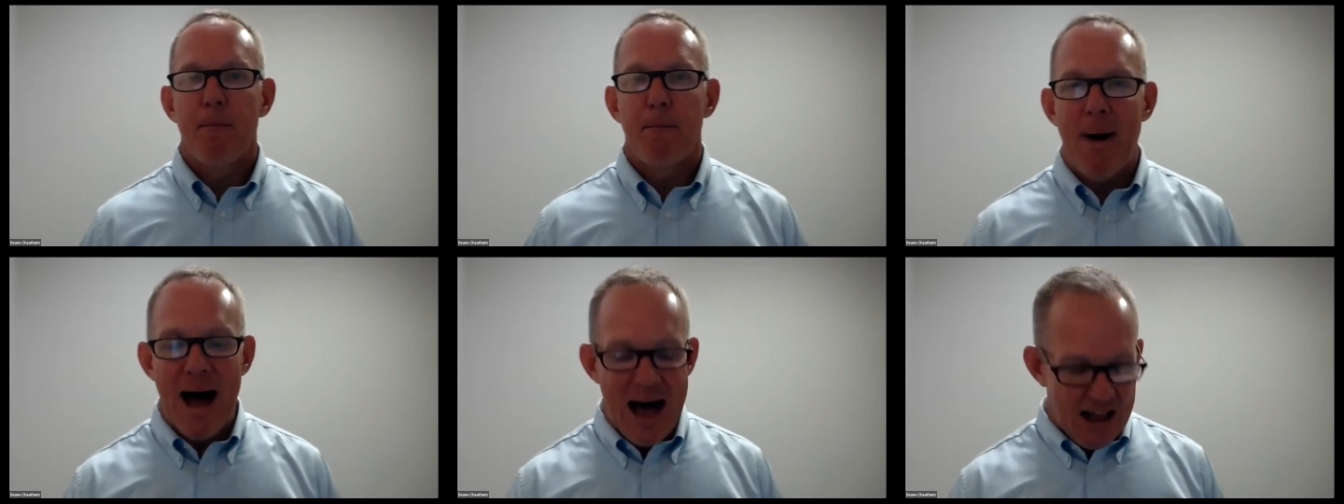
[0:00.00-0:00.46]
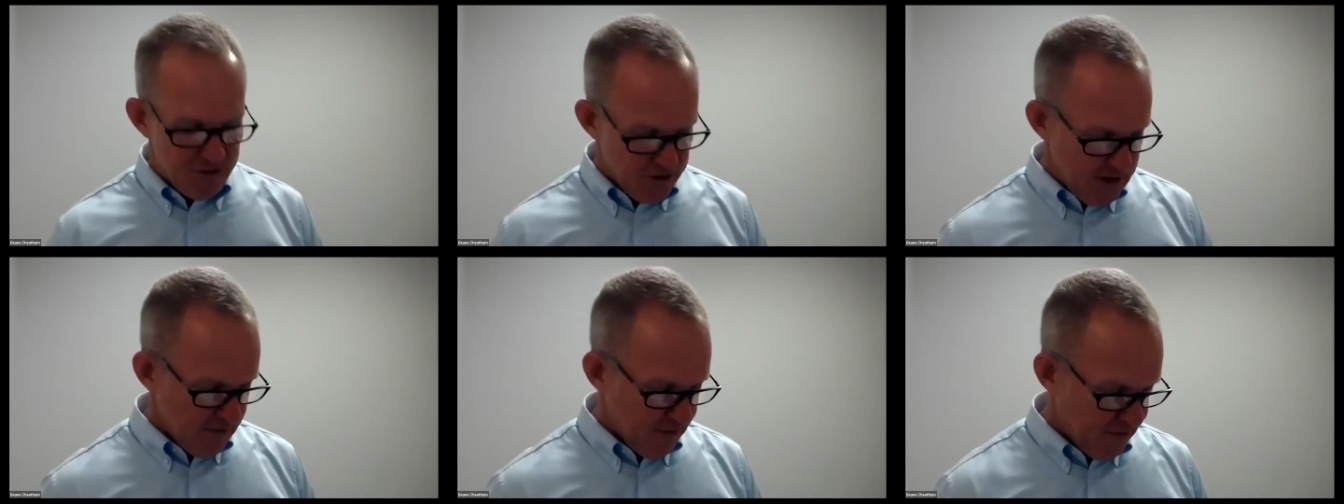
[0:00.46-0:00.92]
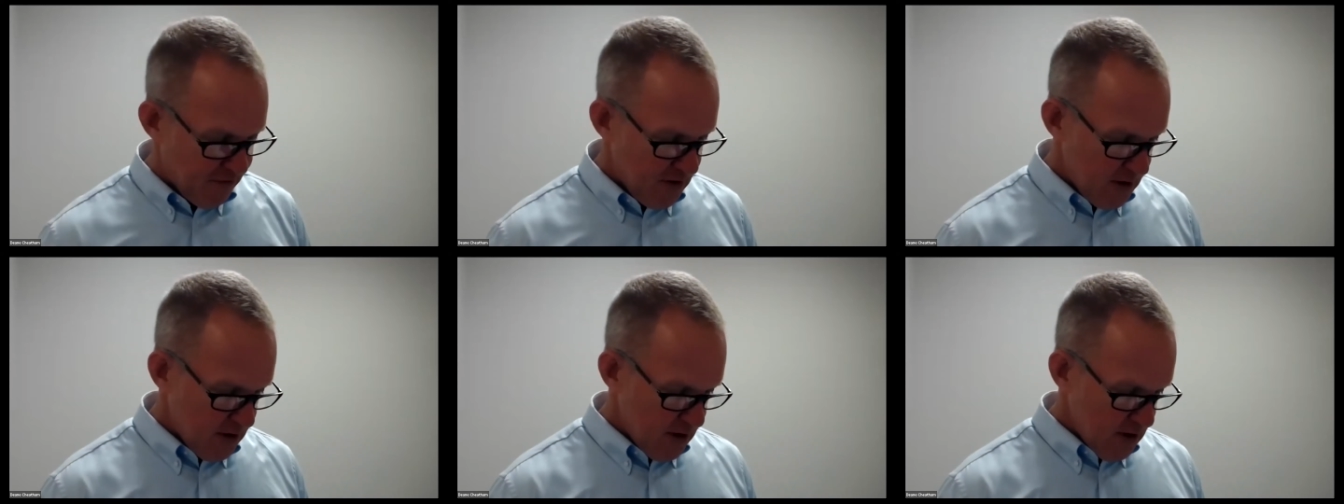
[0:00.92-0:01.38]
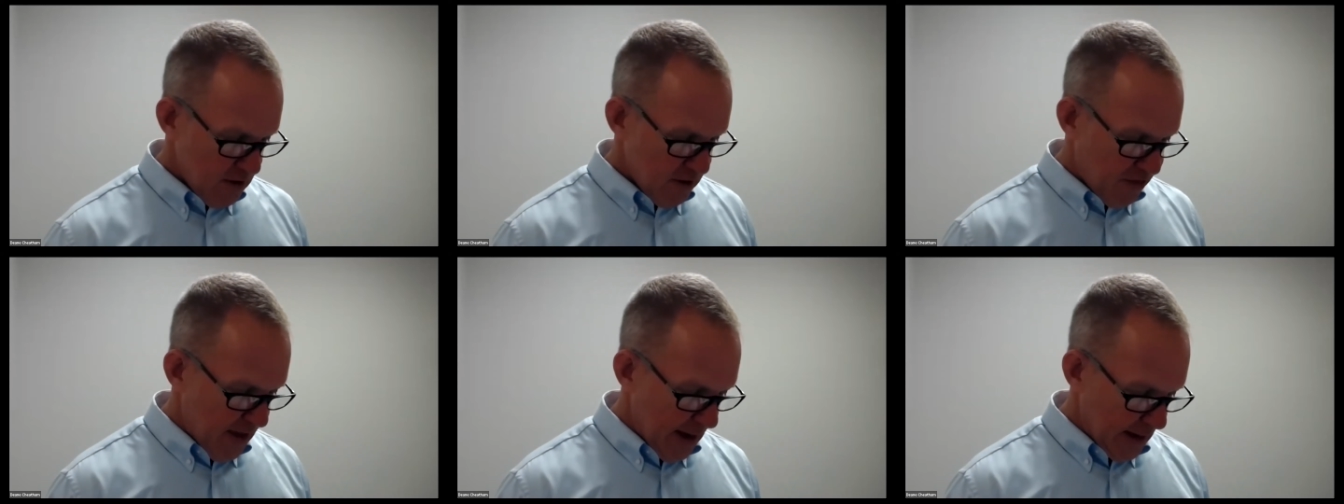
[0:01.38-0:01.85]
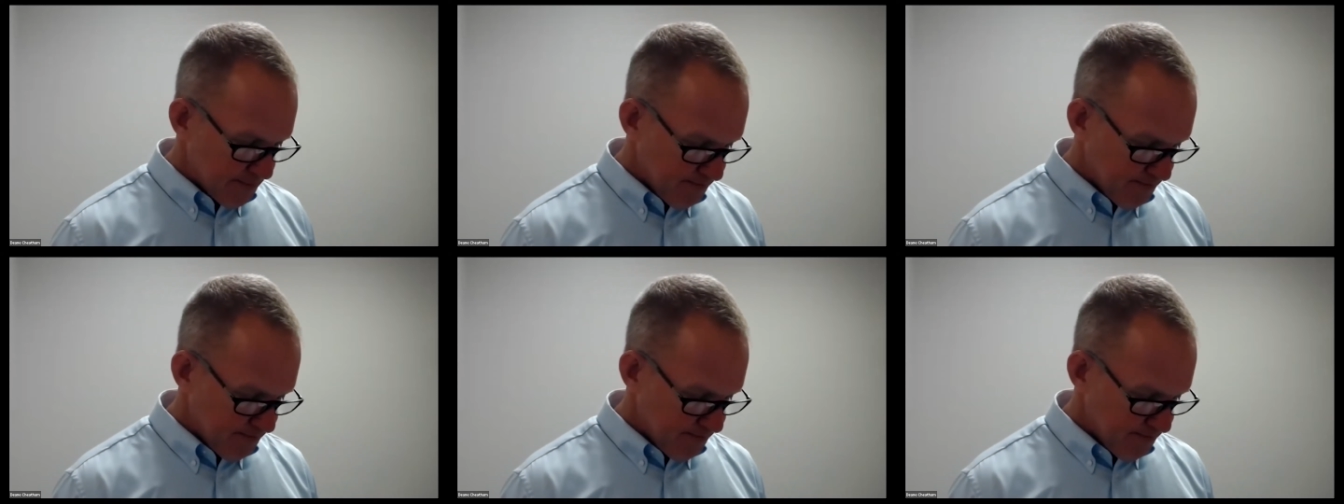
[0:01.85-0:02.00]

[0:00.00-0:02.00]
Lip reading: positive thing.